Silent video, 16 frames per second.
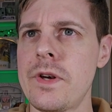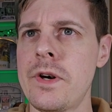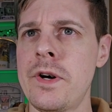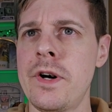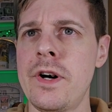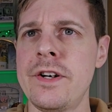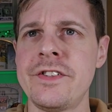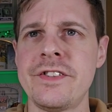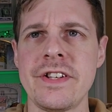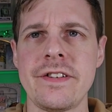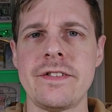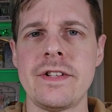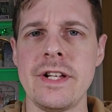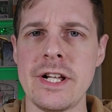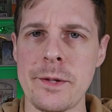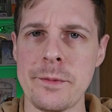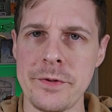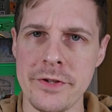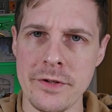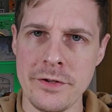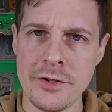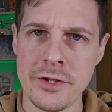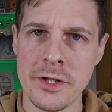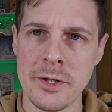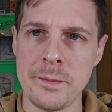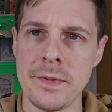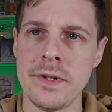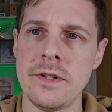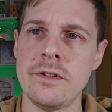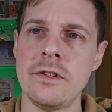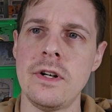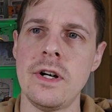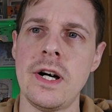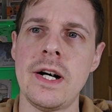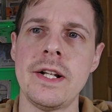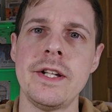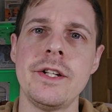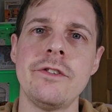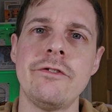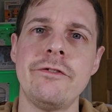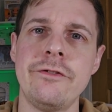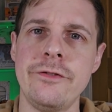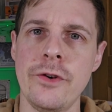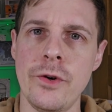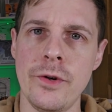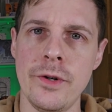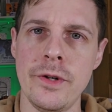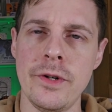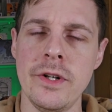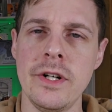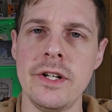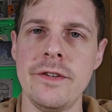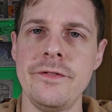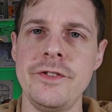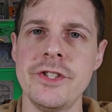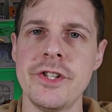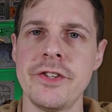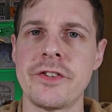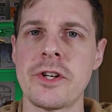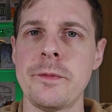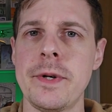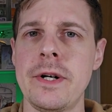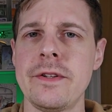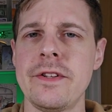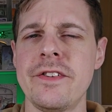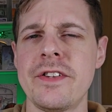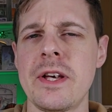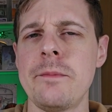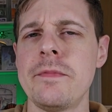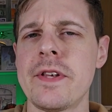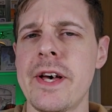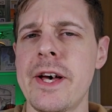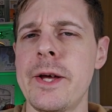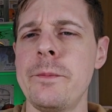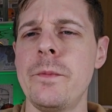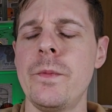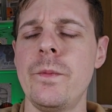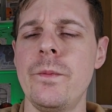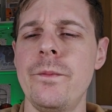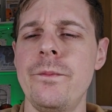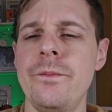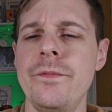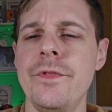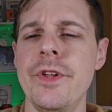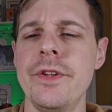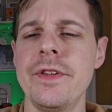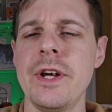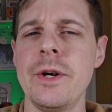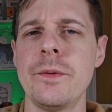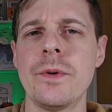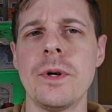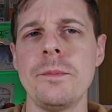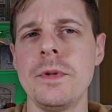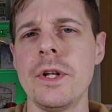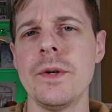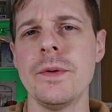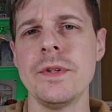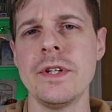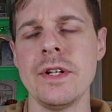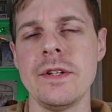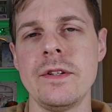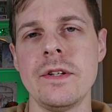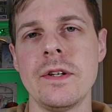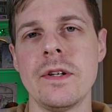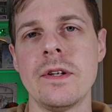a 16 episode drop and 4 have just come out at the same time that they were uploaded